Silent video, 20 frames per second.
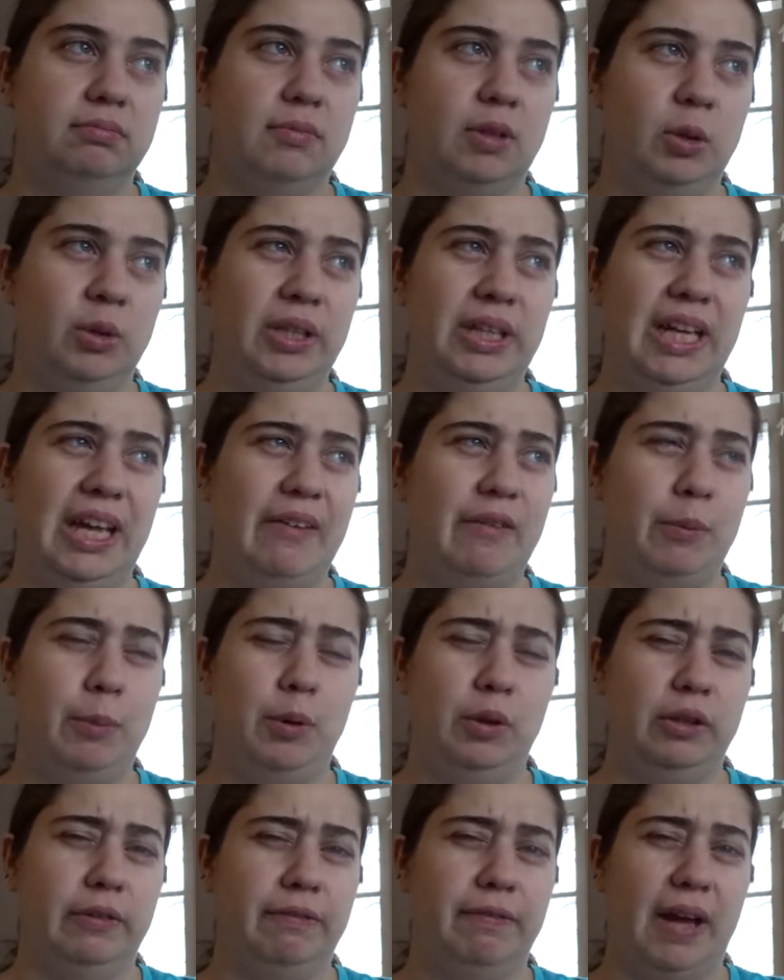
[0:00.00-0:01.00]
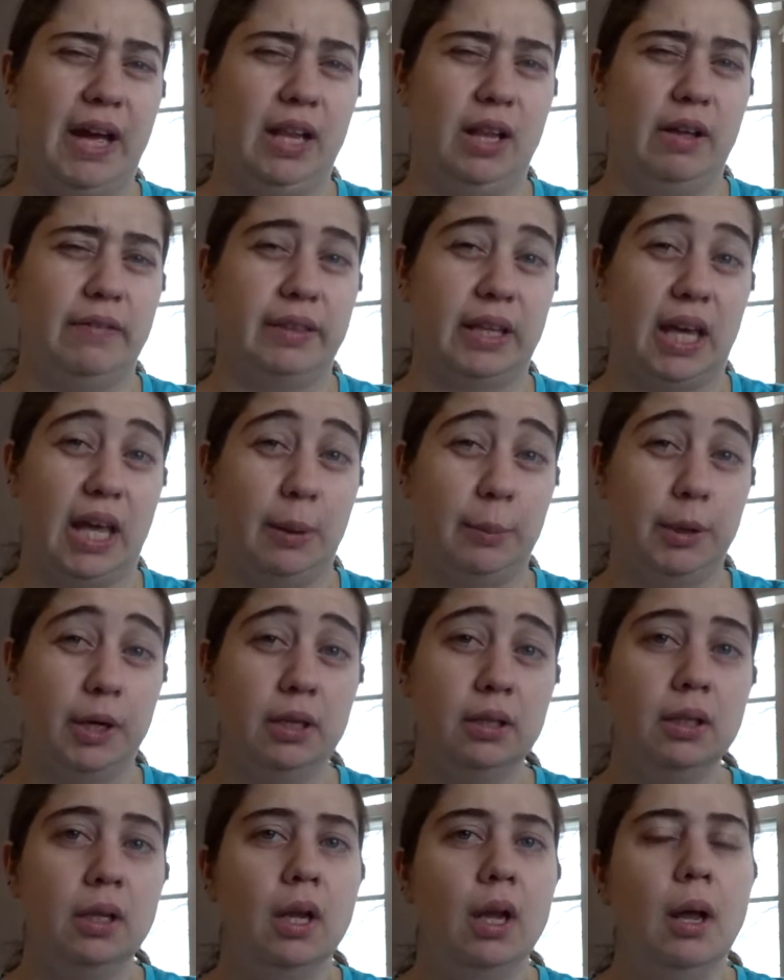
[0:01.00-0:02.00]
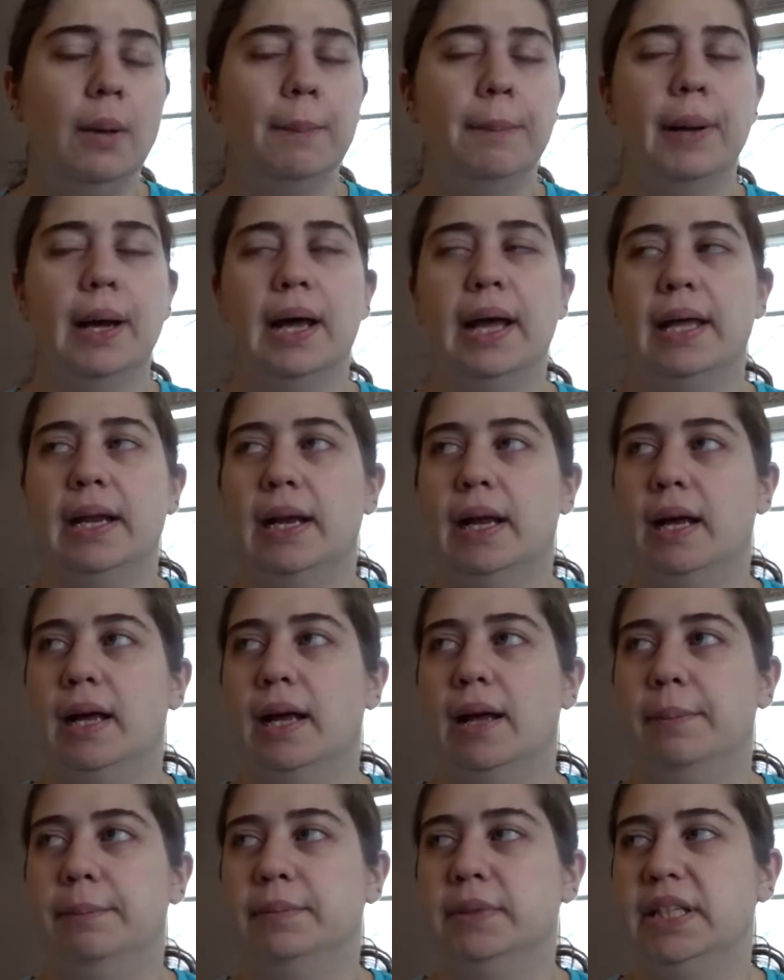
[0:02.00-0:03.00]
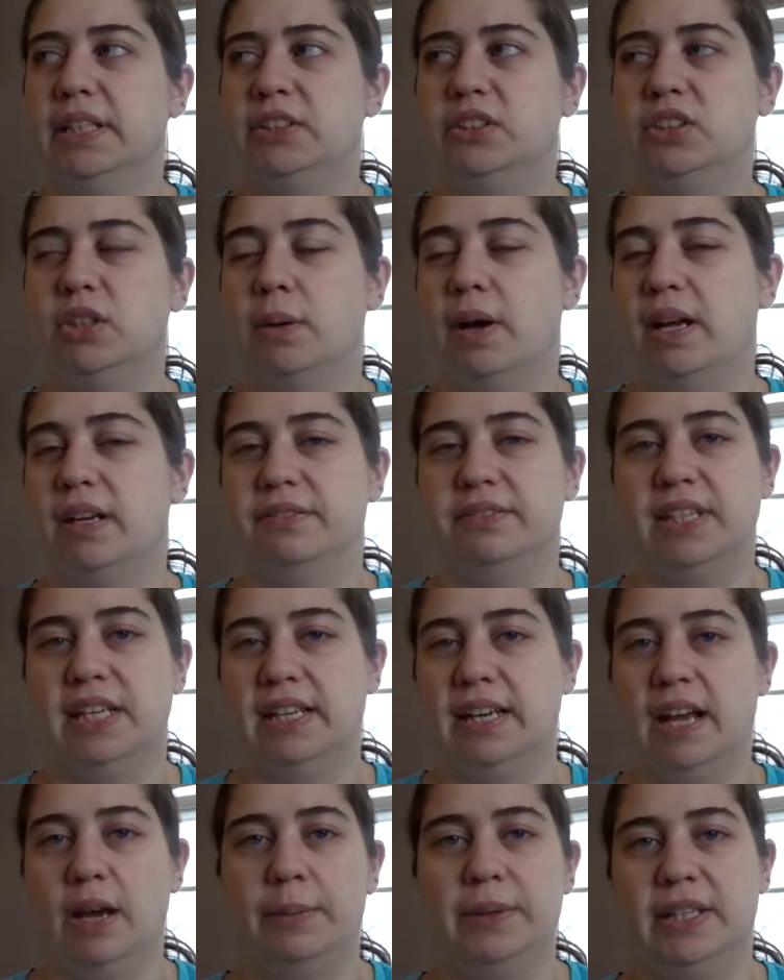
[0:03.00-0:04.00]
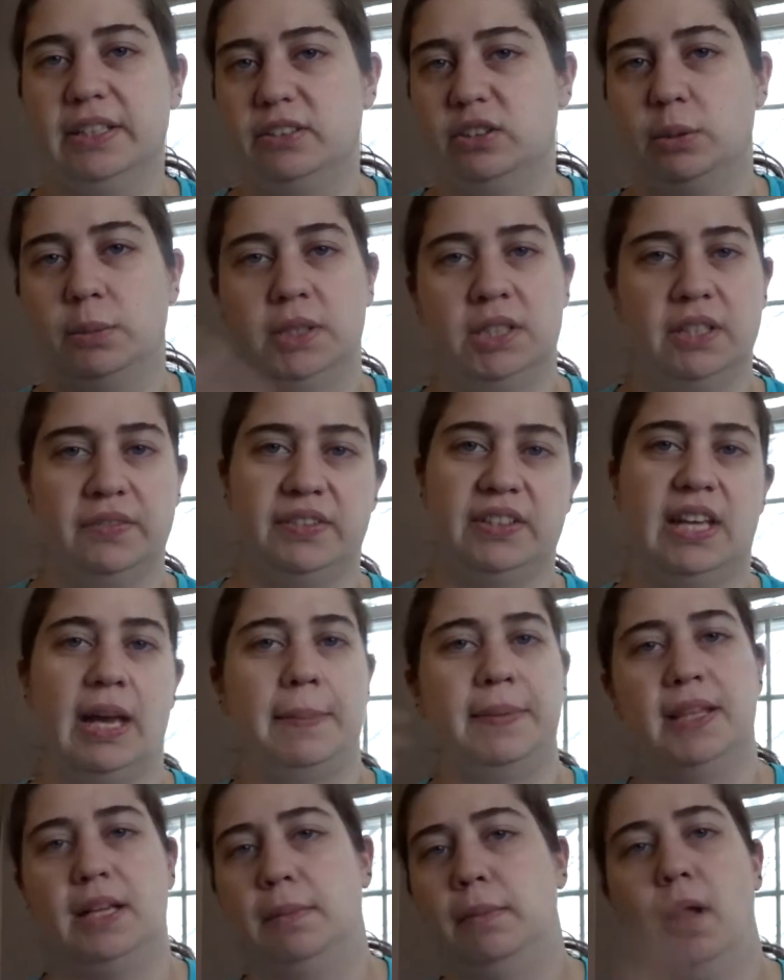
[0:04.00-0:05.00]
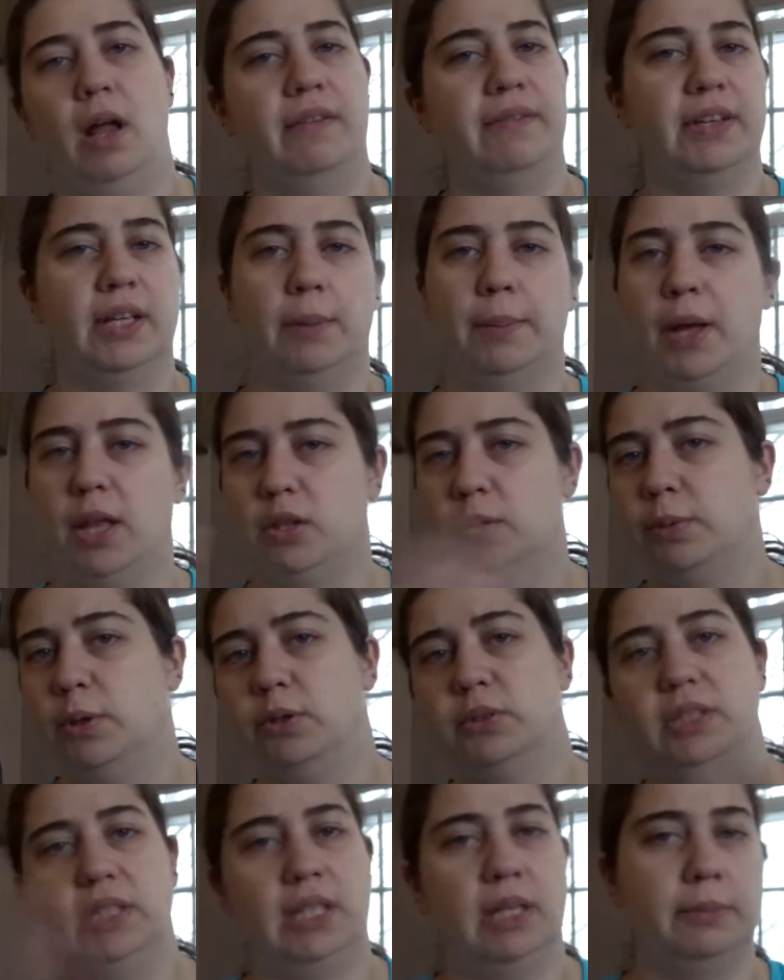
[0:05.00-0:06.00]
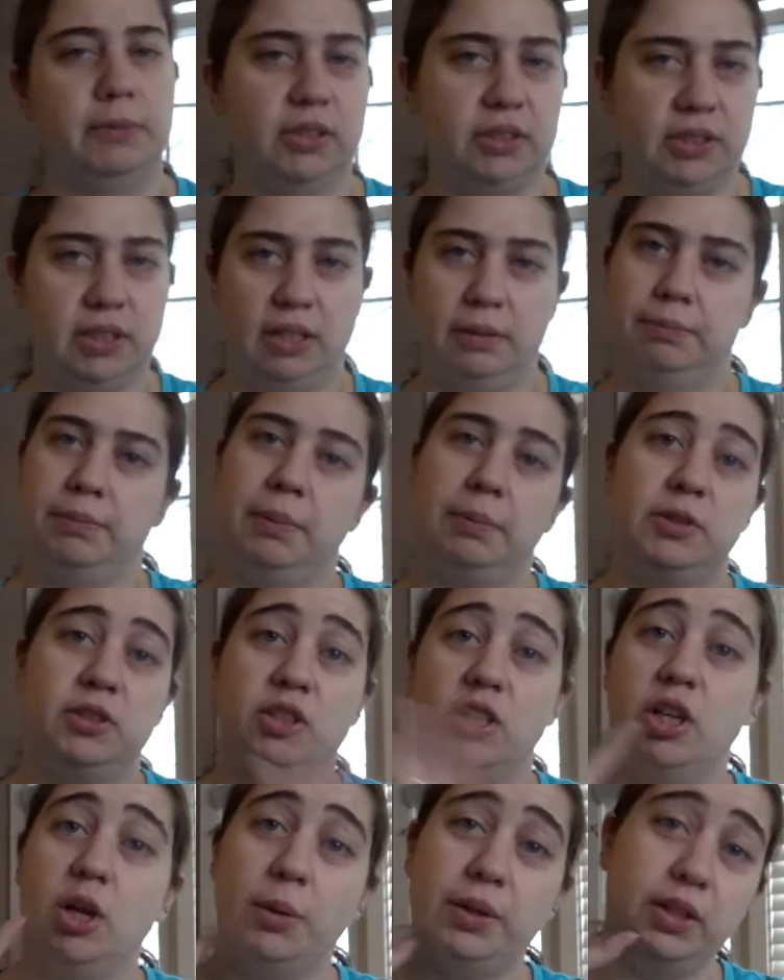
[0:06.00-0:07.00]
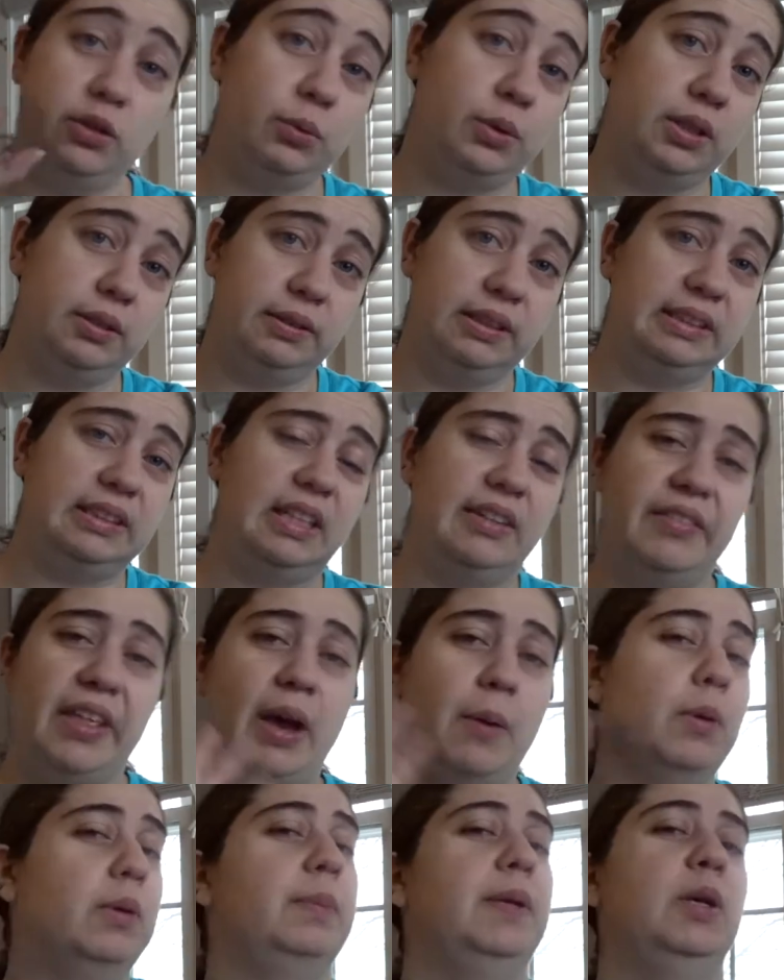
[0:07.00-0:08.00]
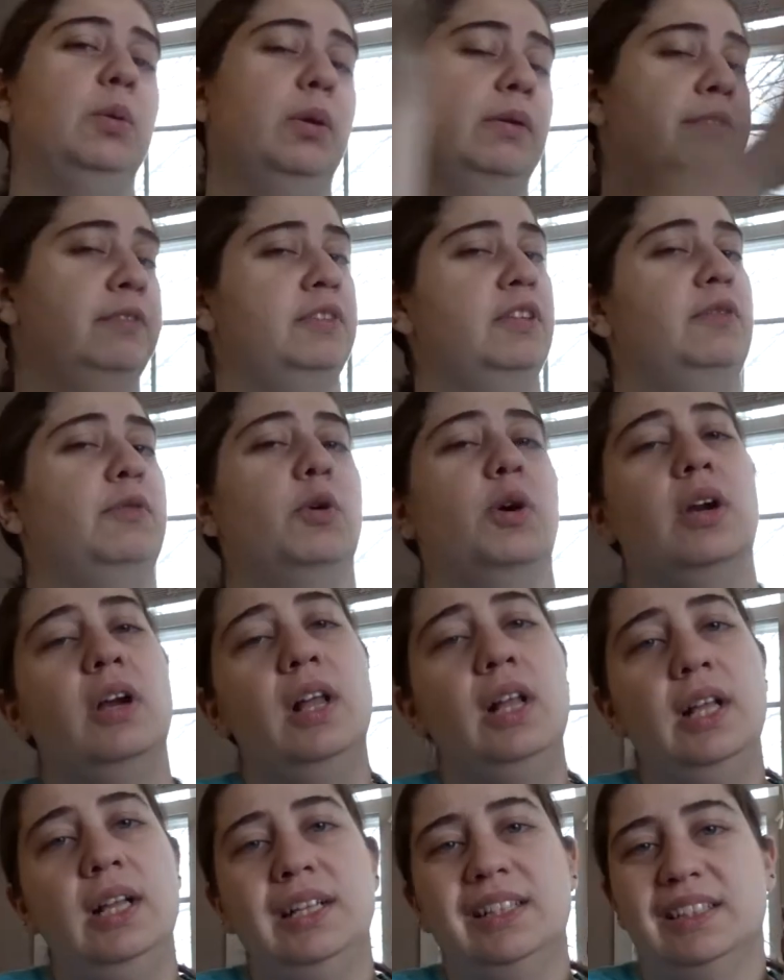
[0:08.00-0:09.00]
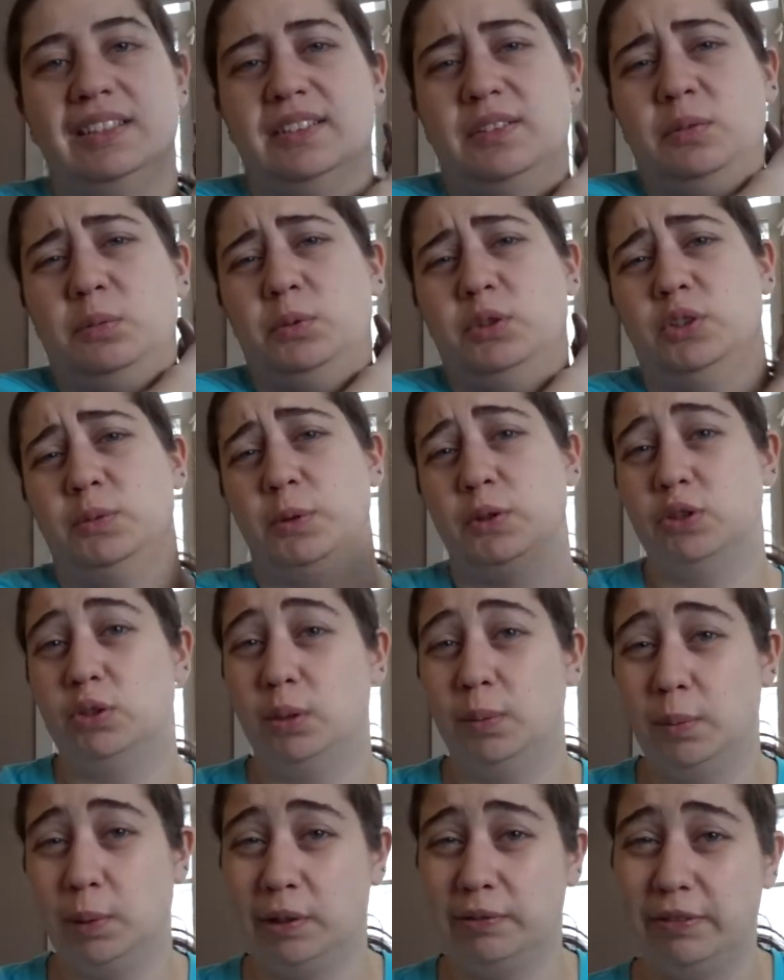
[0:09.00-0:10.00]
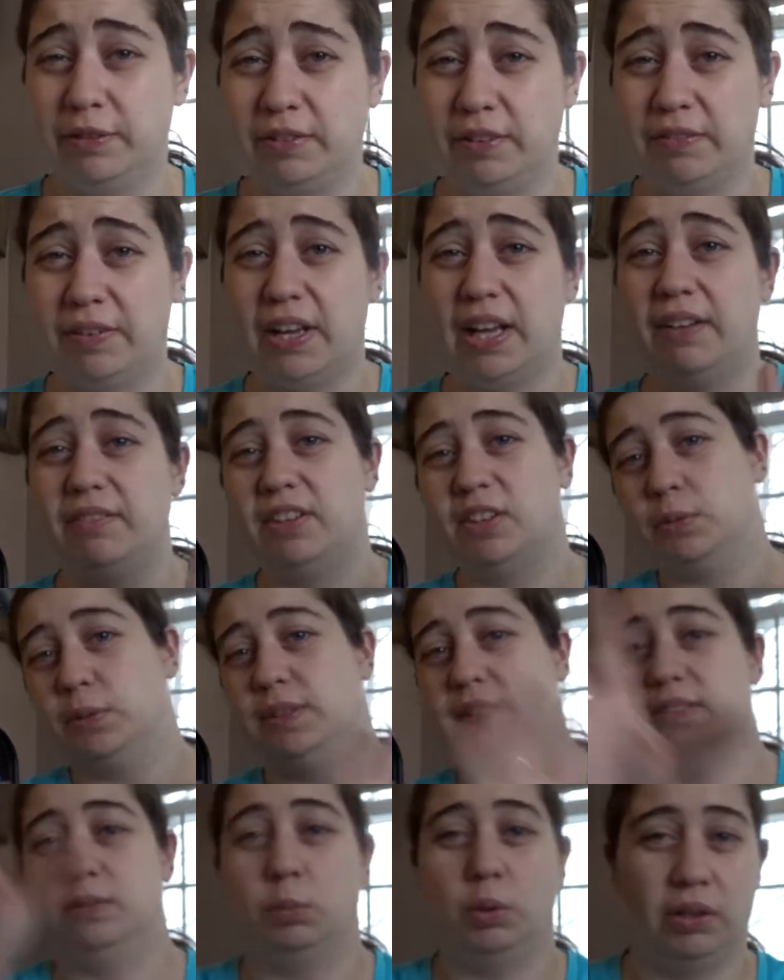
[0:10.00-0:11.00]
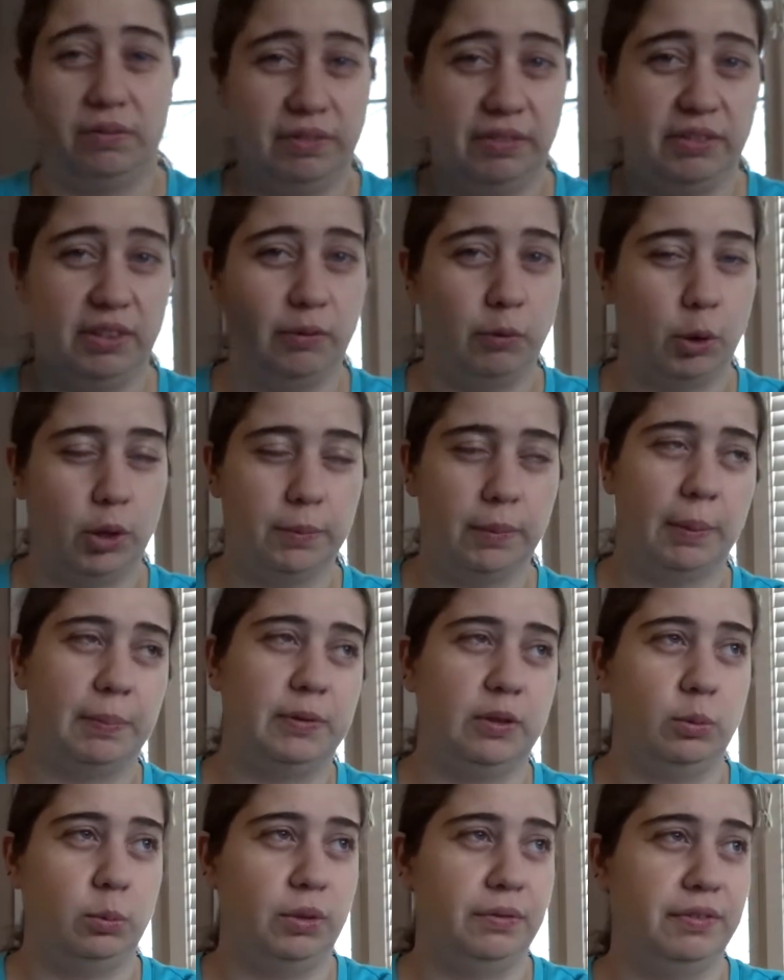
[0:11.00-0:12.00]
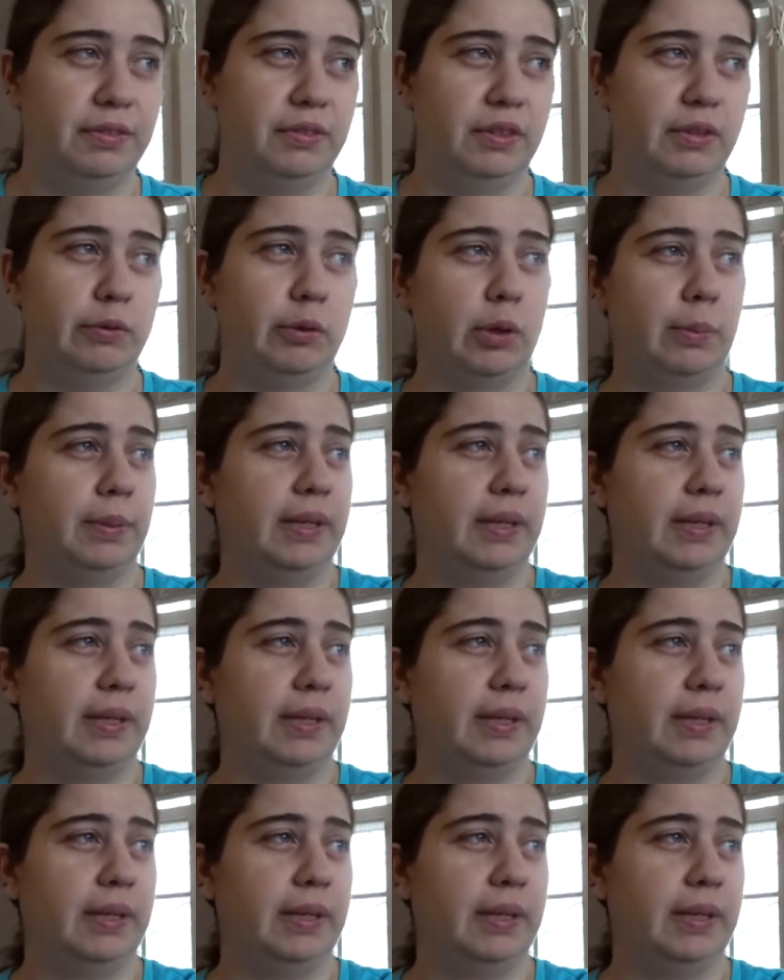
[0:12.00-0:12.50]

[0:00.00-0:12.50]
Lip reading: I don't think I ever pulled the file off the camera, but it's so out of date now because so much stuff has happened that I'm not even gonna bother posting it. I'm just gonna go with this one. Instead of that one being 154, because this one was supposed to be 155, this one's 154, episode 154,